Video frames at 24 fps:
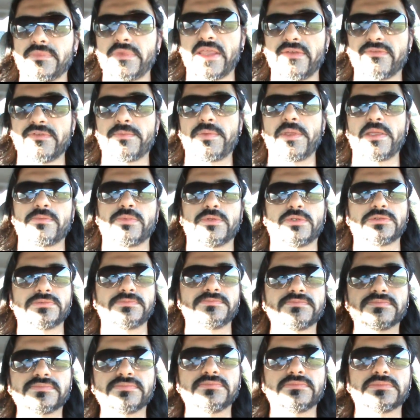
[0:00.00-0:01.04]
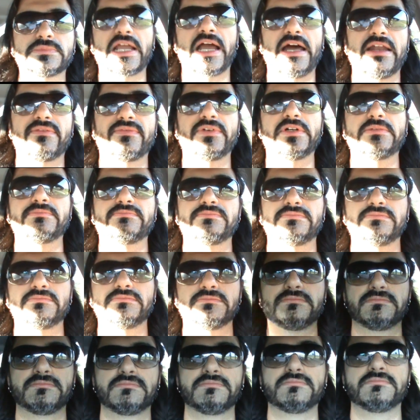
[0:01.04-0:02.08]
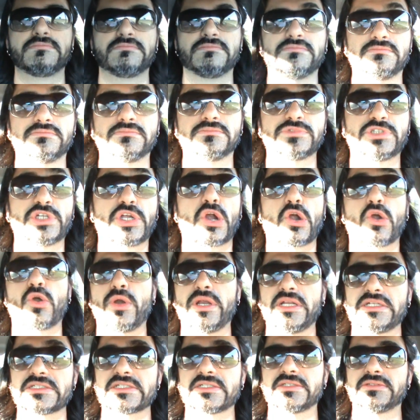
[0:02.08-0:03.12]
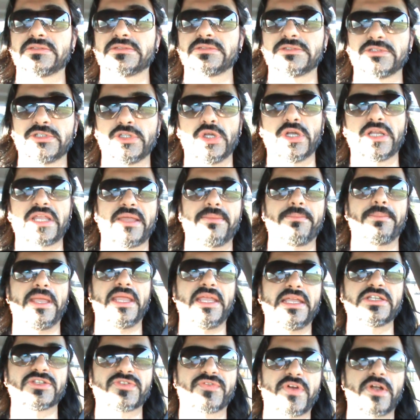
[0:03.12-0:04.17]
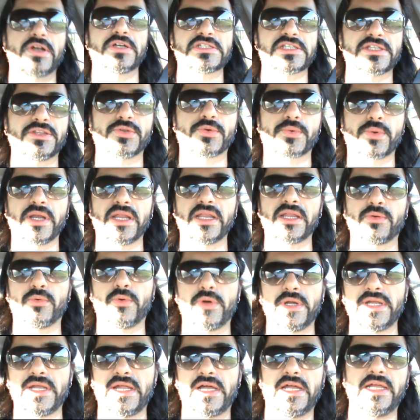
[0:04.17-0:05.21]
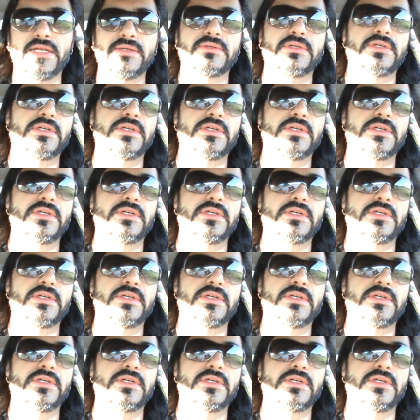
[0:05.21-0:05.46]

give you people kind of a current look at me as far as in the ring and whatnot.